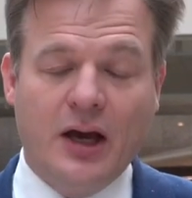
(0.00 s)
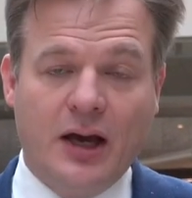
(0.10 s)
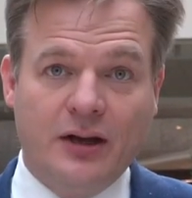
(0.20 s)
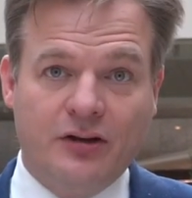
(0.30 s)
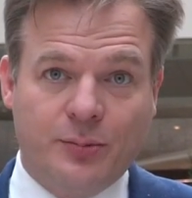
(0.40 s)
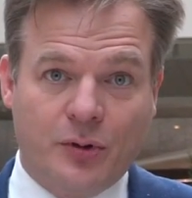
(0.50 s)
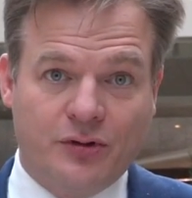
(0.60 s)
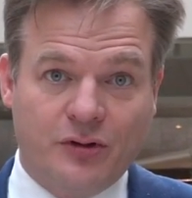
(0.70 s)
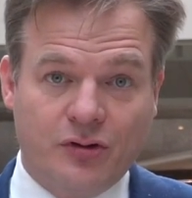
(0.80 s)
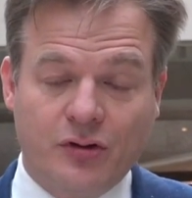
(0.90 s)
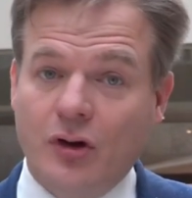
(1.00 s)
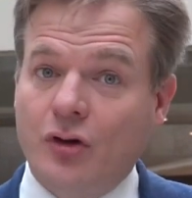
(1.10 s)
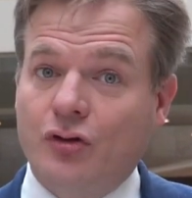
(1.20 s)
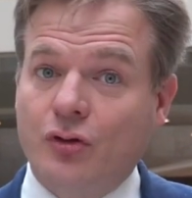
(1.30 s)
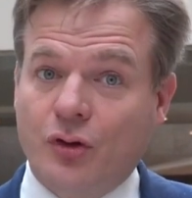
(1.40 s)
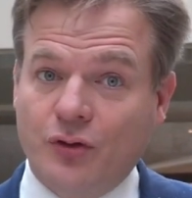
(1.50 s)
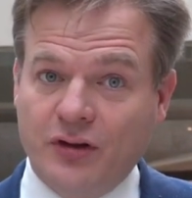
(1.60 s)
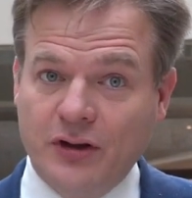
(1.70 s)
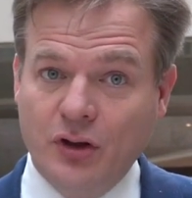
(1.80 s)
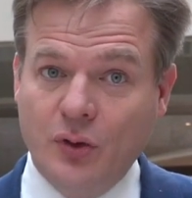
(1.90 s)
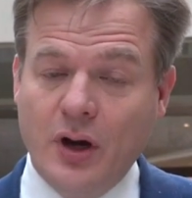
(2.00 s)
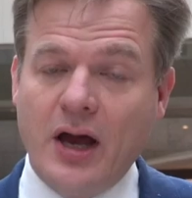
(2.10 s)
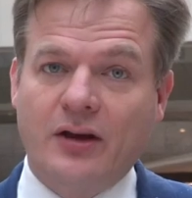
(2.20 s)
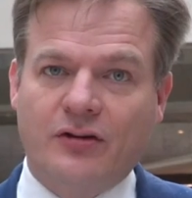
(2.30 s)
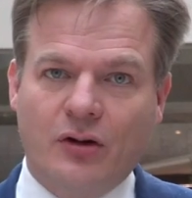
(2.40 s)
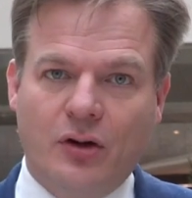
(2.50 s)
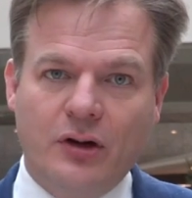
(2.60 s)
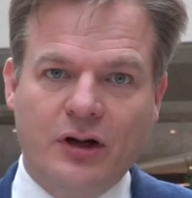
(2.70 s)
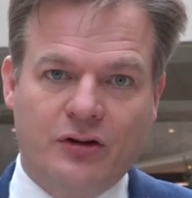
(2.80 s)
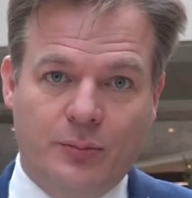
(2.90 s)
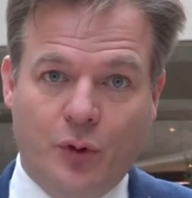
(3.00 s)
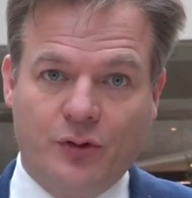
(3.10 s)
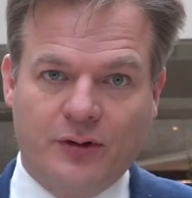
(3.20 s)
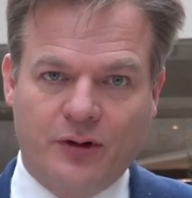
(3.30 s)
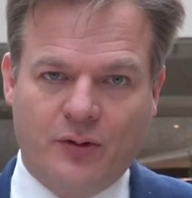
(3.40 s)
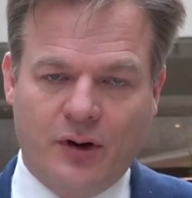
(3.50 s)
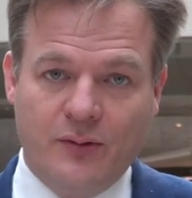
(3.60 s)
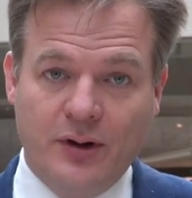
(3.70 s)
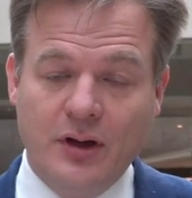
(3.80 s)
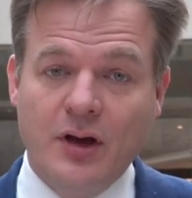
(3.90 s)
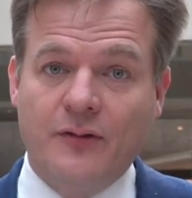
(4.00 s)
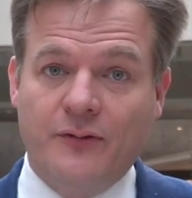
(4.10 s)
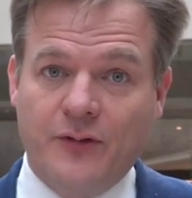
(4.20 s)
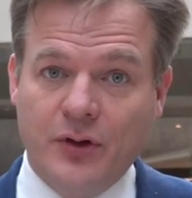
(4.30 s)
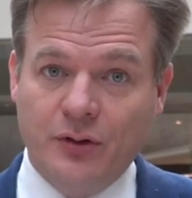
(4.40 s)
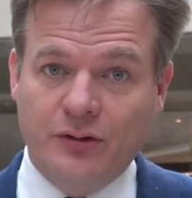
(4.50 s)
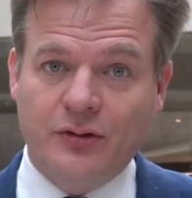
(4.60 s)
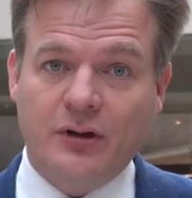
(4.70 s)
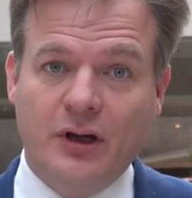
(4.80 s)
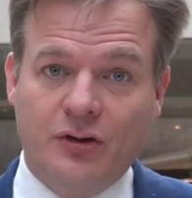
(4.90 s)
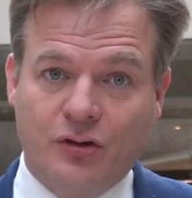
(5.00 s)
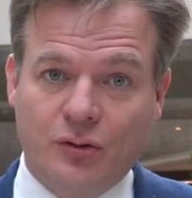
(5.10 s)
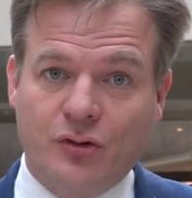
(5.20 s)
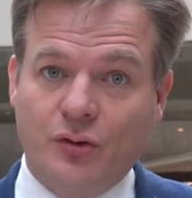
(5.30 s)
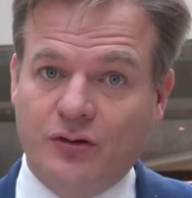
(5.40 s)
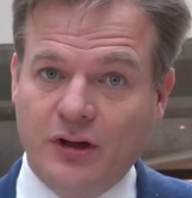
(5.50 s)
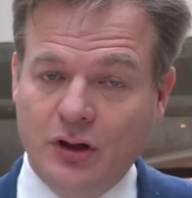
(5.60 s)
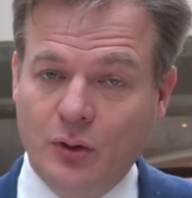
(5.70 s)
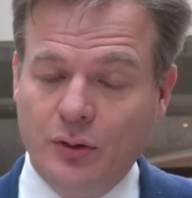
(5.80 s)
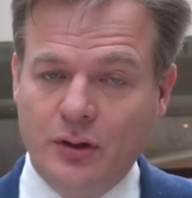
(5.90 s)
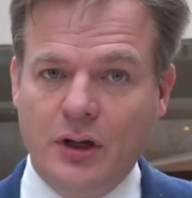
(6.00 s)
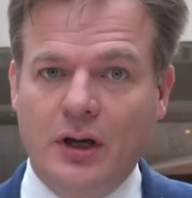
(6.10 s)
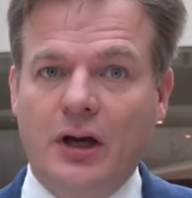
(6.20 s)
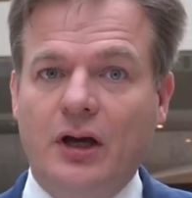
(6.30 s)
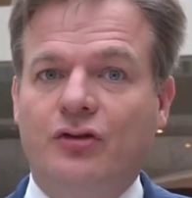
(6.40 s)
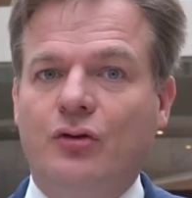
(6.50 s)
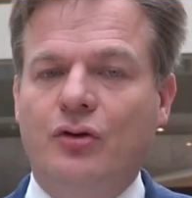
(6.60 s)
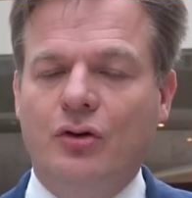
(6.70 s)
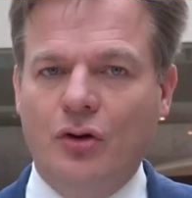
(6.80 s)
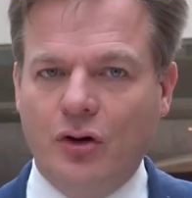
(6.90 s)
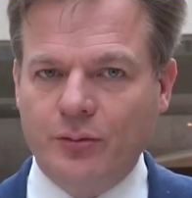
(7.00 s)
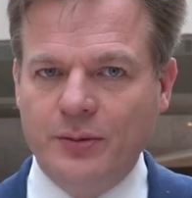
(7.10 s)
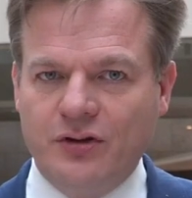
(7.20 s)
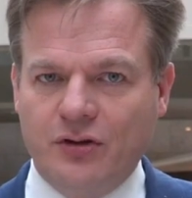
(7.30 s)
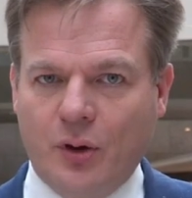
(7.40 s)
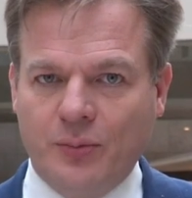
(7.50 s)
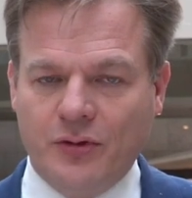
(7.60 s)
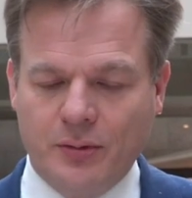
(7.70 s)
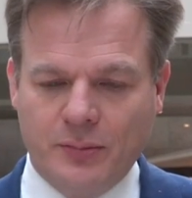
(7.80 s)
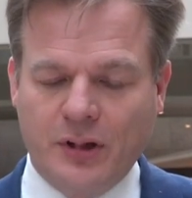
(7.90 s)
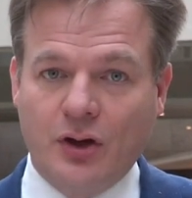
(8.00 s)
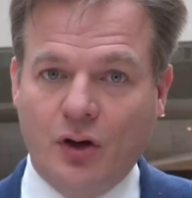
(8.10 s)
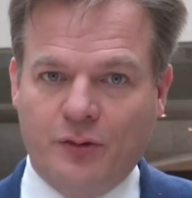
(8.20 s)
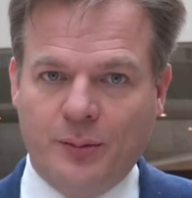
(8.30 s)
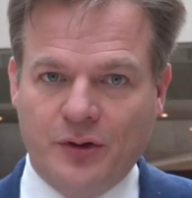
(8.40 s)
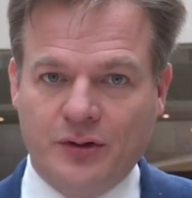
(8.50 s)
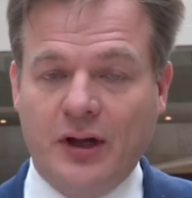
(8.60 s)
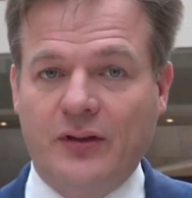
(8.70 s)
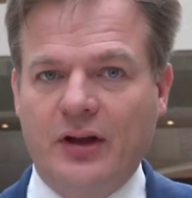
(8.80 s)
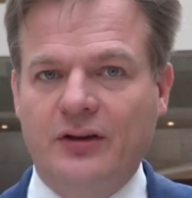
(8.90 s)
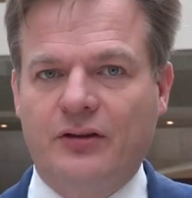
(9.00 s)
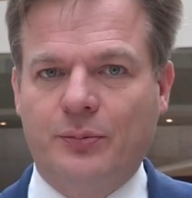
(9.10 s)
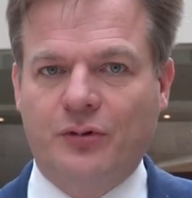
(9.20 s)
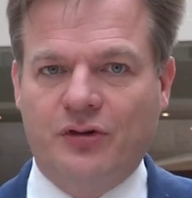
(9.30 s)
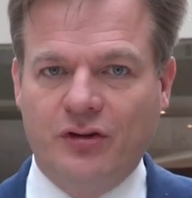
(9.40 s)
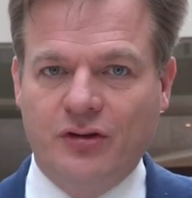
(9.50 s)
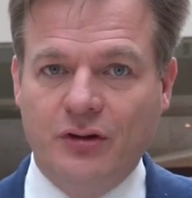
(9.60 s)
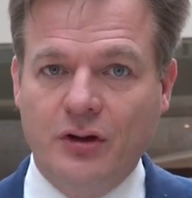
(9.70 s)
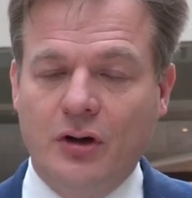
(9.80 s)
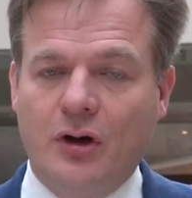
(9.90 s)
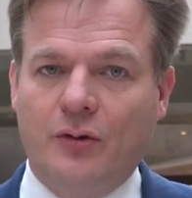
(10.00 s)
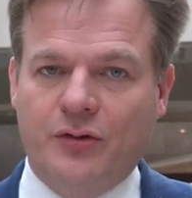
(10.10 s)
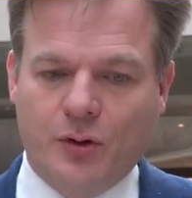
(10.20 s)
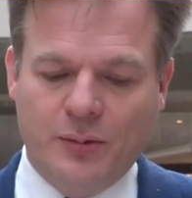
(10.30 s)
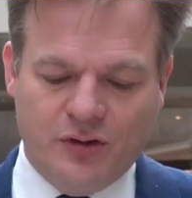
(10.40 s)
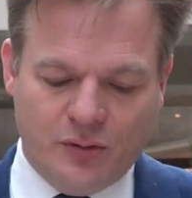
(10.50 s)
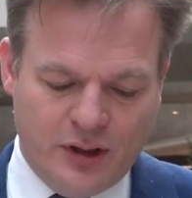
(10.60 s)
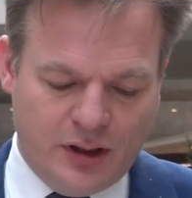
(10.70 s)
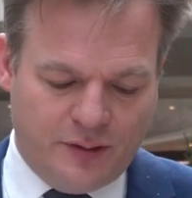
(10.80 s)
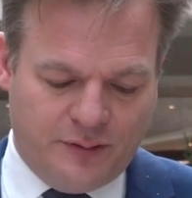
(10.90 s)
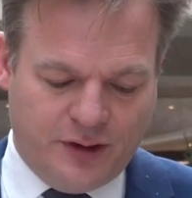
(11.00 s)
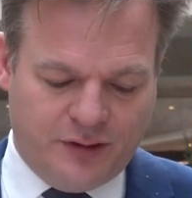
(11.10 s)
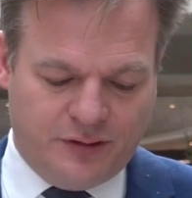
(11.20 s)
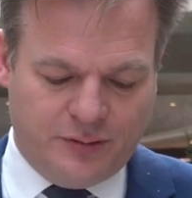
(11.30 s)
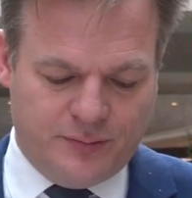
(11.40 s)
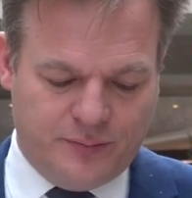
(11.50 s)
And this process should continue as long as the Board of Inquiry feels it should continue. It should not be stopped by the government, and that is the position of the Committee on Legal Affairs.